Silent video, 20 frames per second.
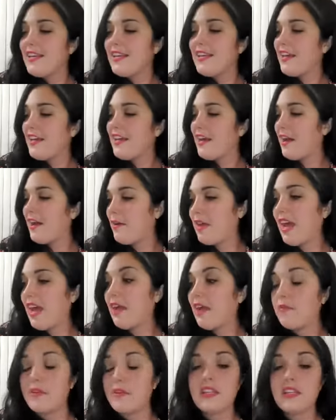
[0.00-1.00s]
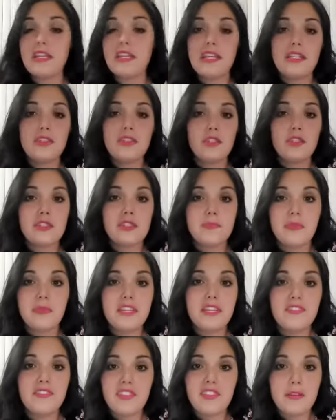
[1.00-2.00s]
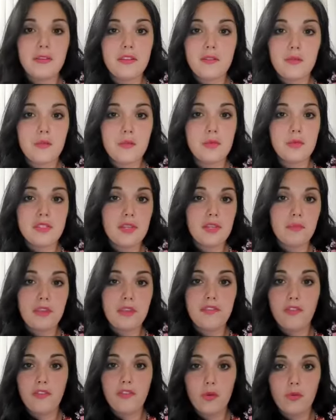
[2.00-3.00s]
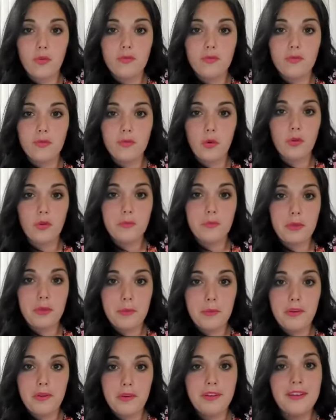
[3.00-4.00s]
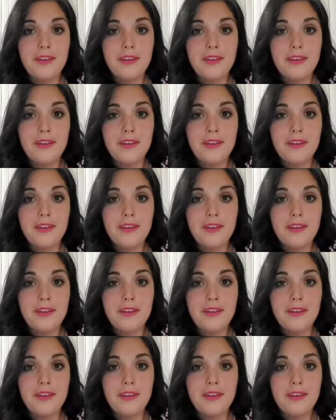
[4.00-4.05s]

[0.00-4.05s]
I really just believed it was something for old people,